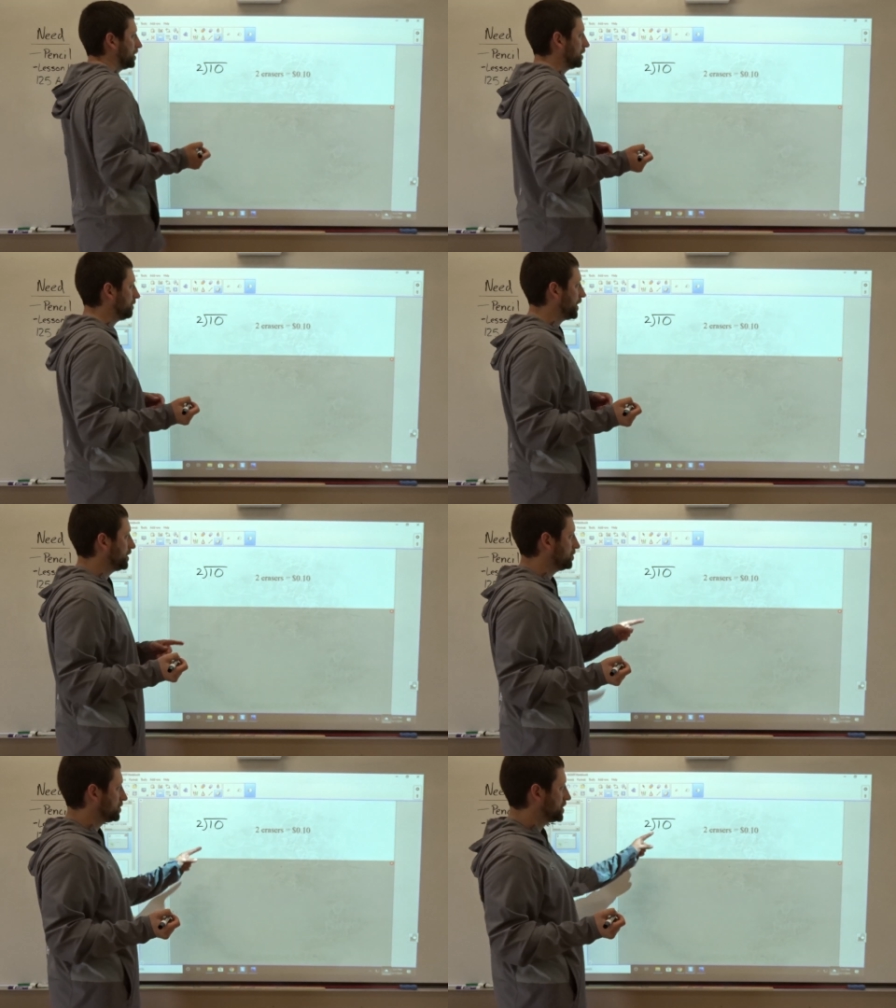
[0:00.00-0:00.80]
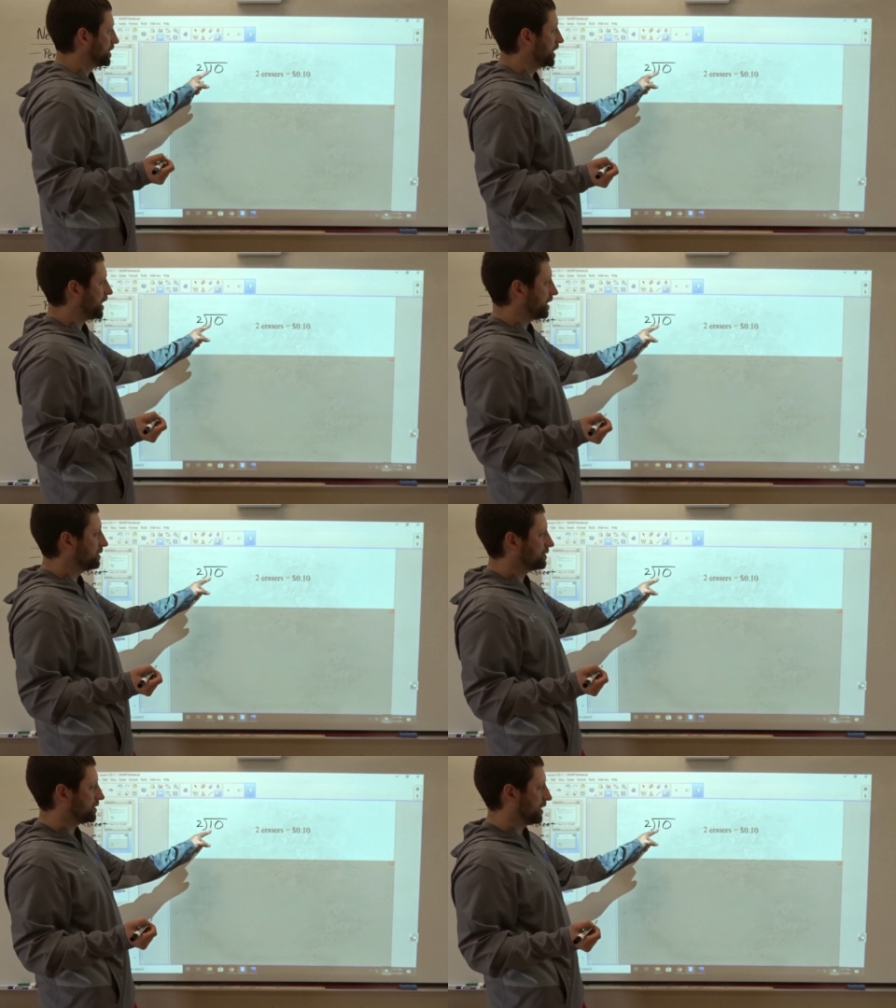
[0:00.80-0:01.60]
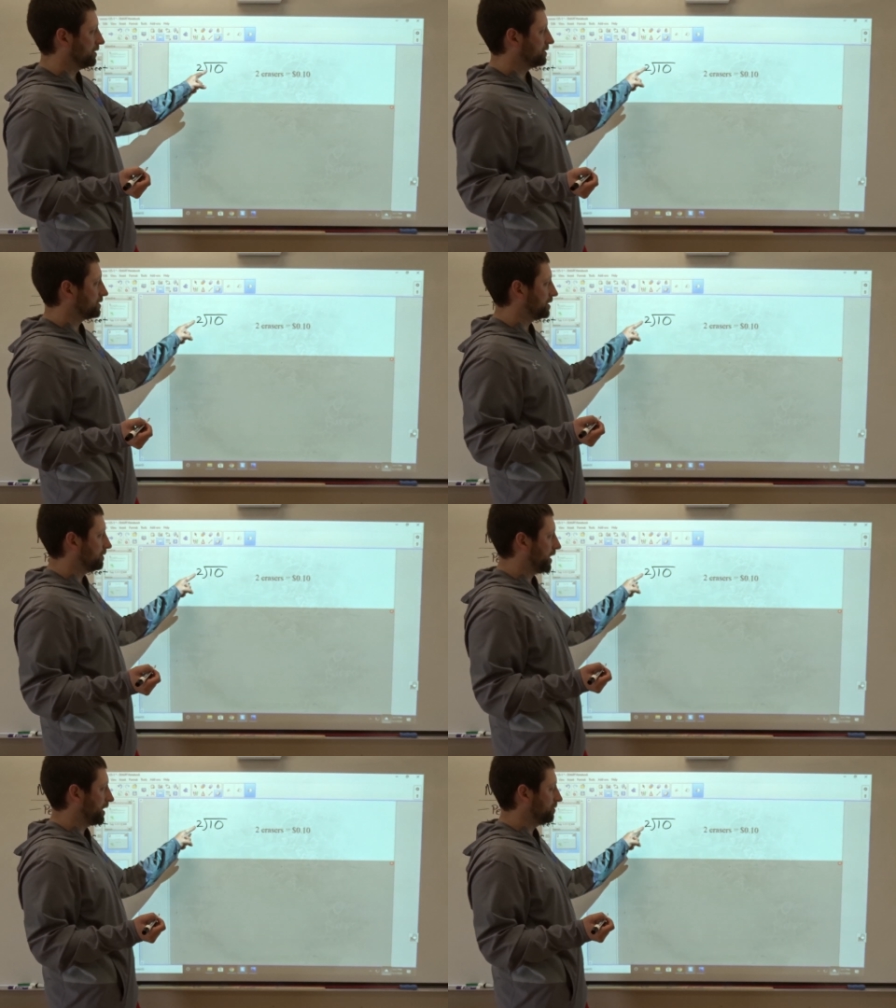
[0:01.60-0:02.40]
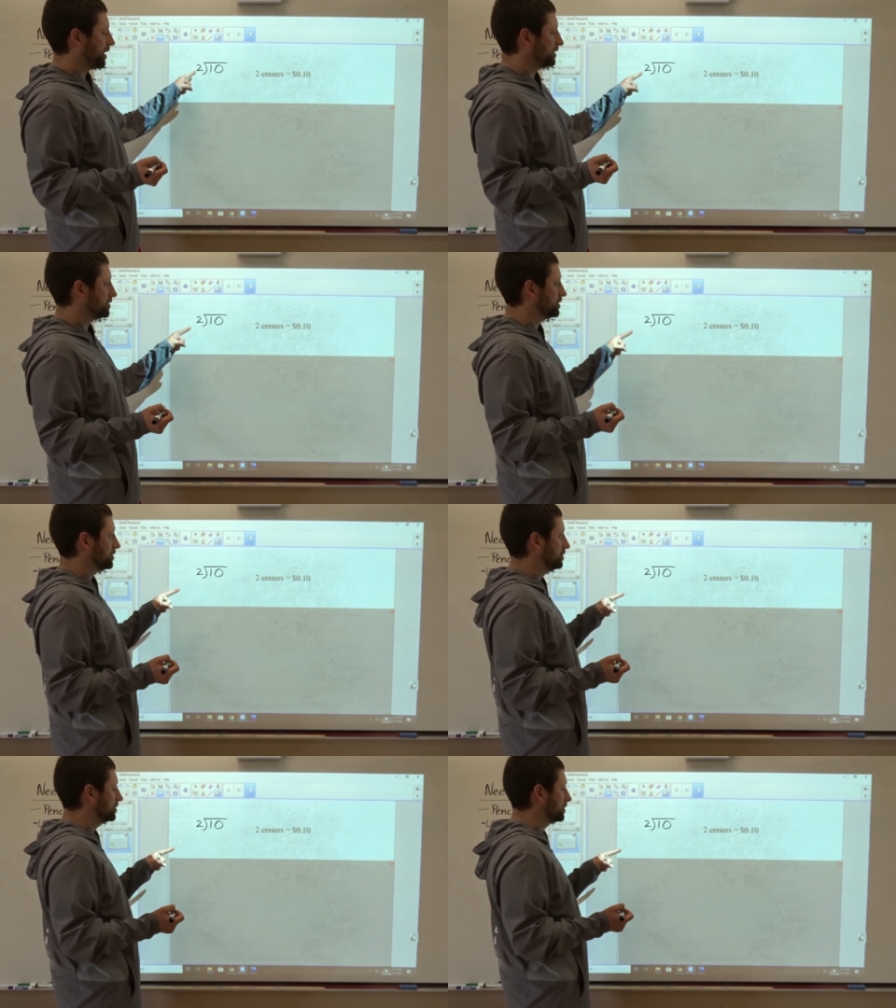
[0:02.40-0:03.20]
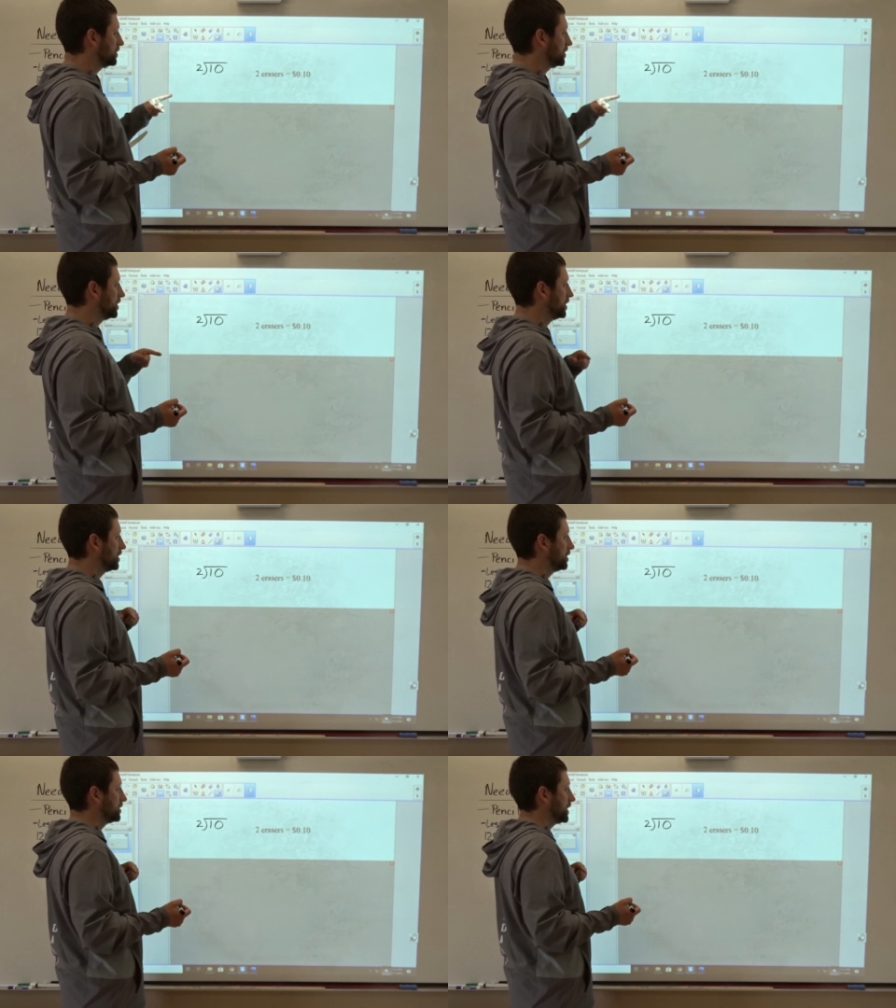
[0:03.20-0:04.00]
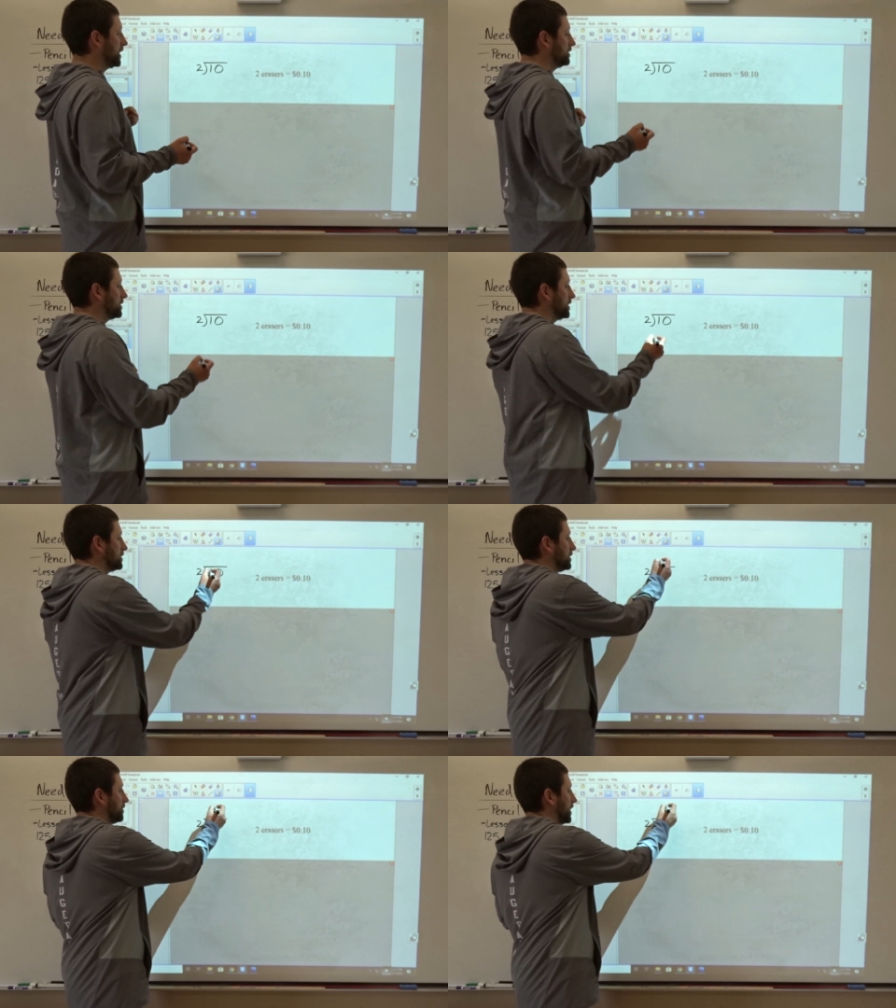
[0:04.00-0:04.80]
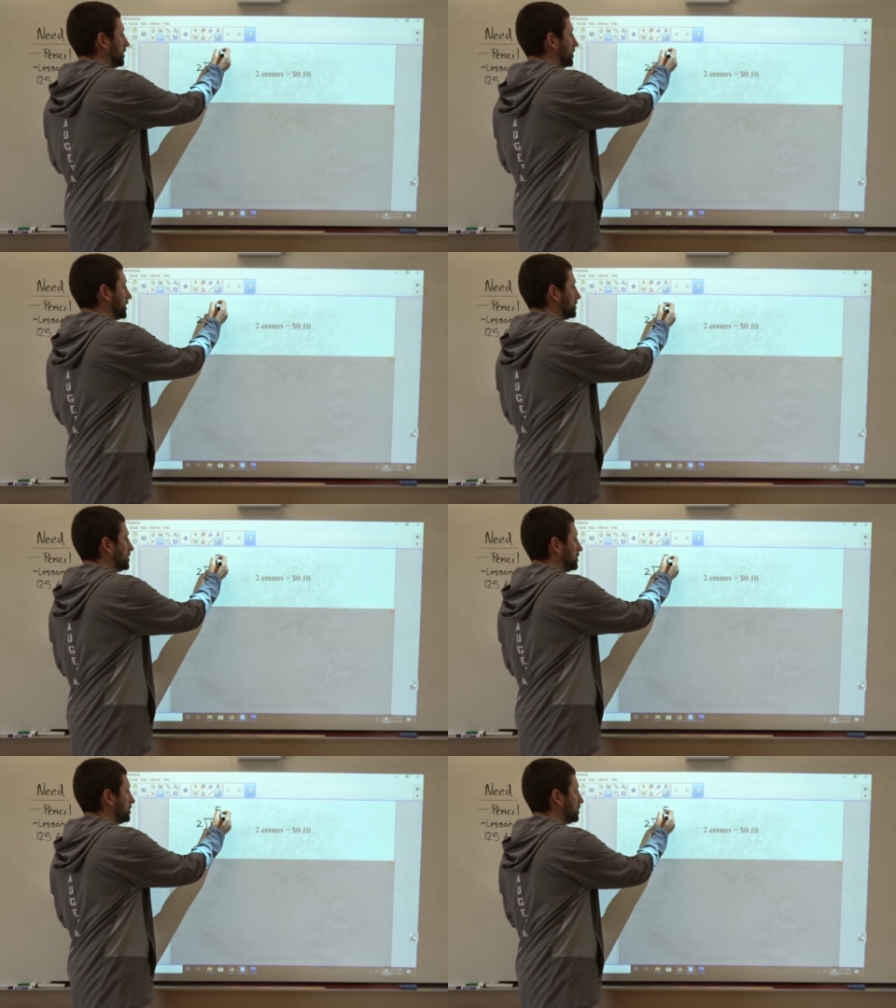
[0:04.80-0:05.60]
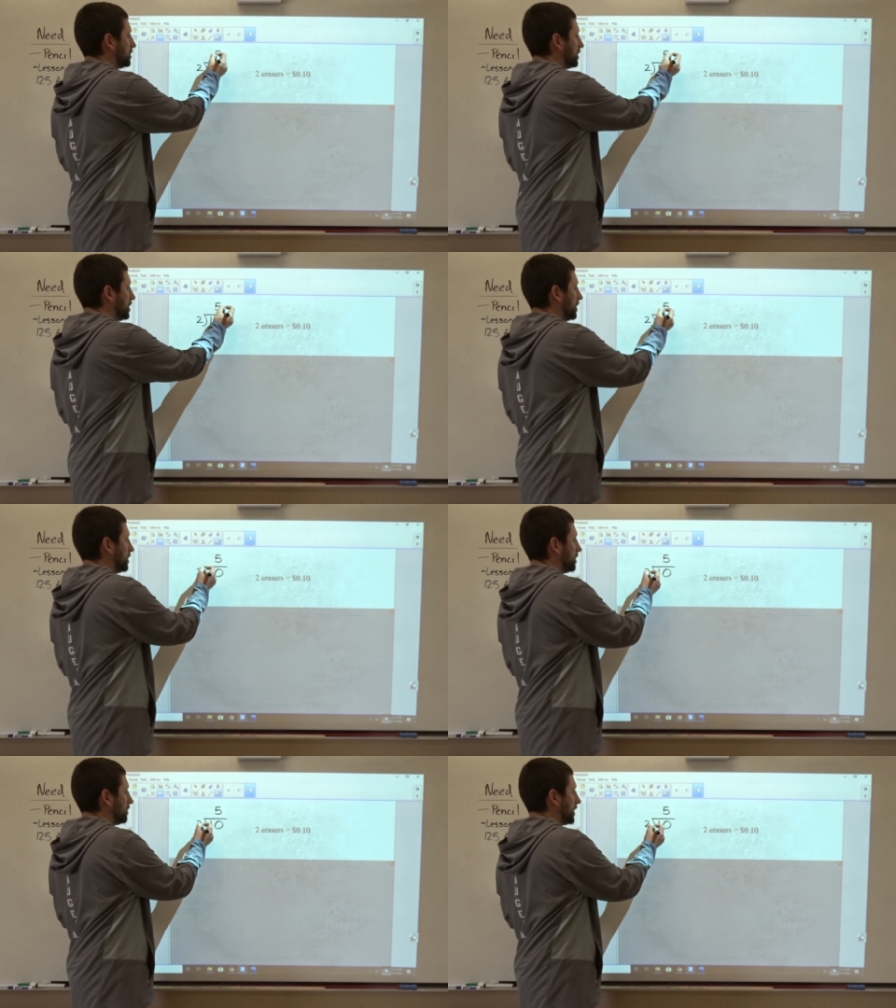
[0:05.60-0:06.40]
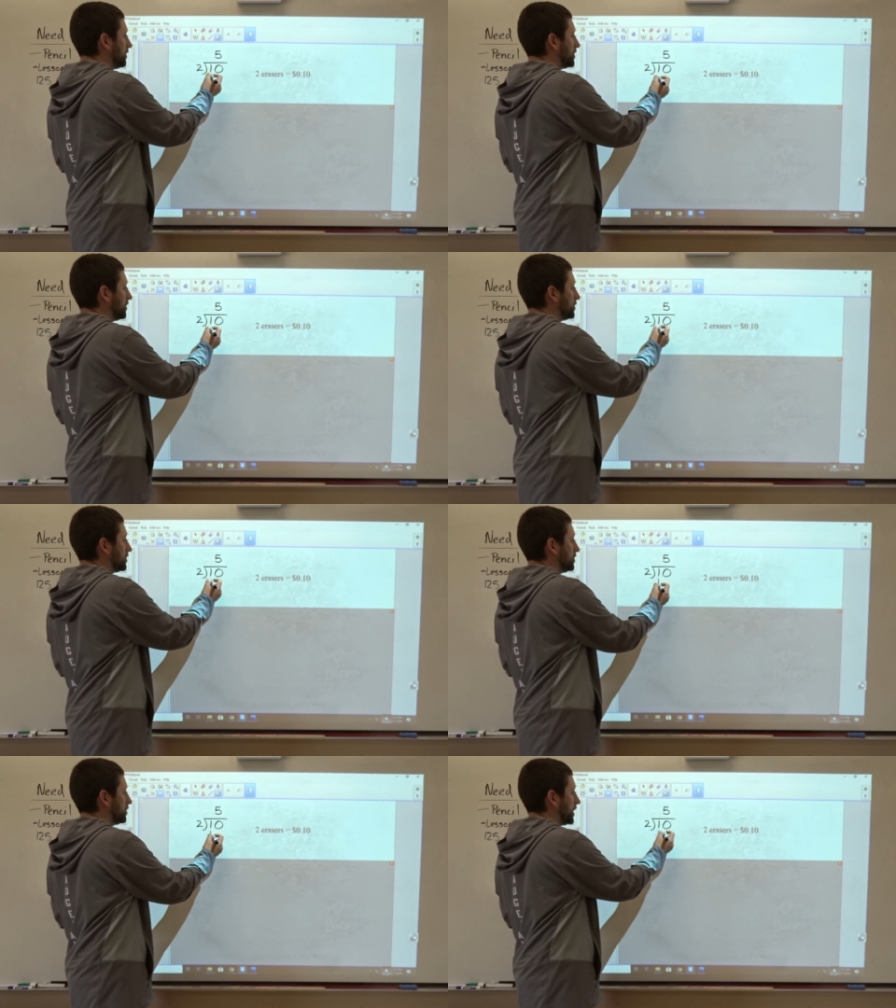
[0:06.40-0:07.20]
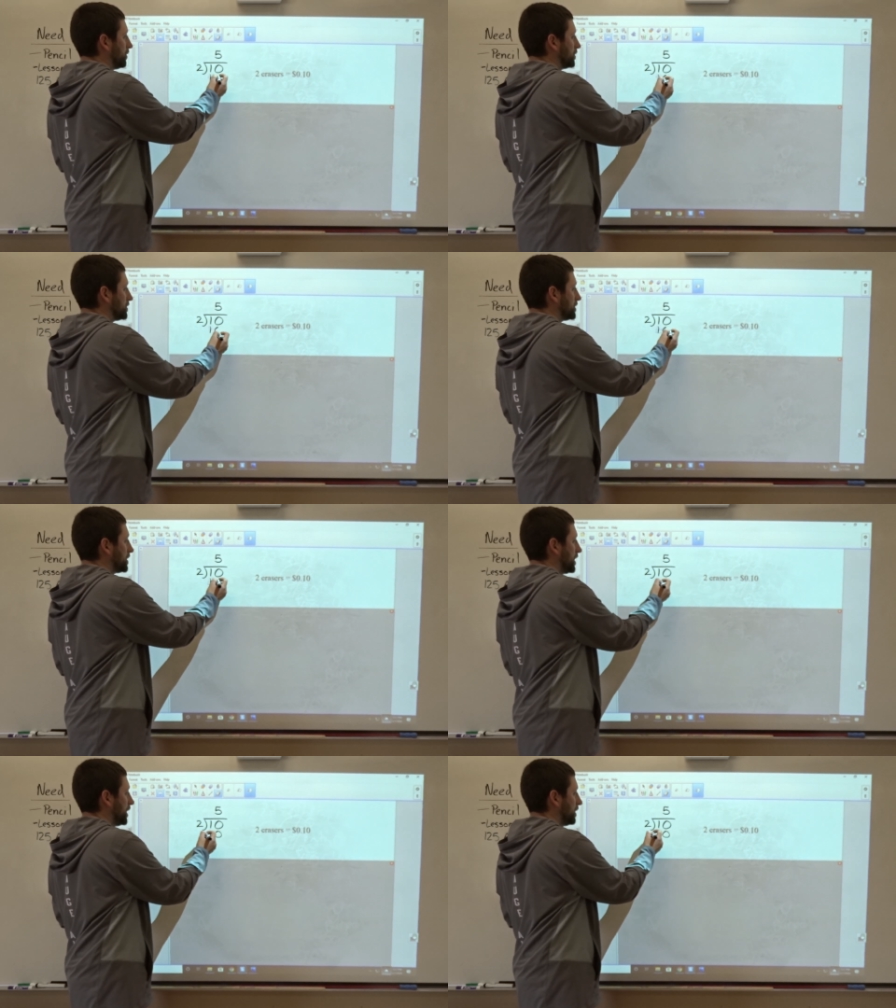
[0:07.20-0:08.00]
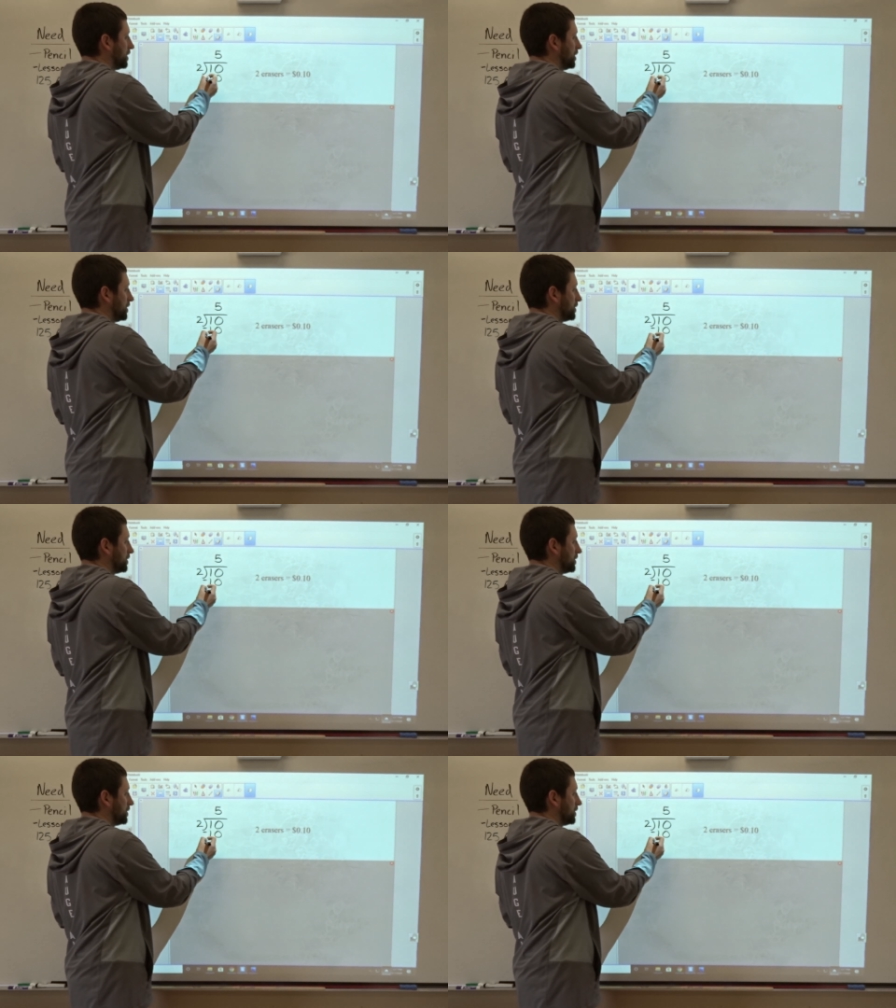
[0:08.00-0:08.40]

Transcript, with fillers: If I do 10 cents divided by 2, 10 cents divided by 2, 5 times 2, that was 10.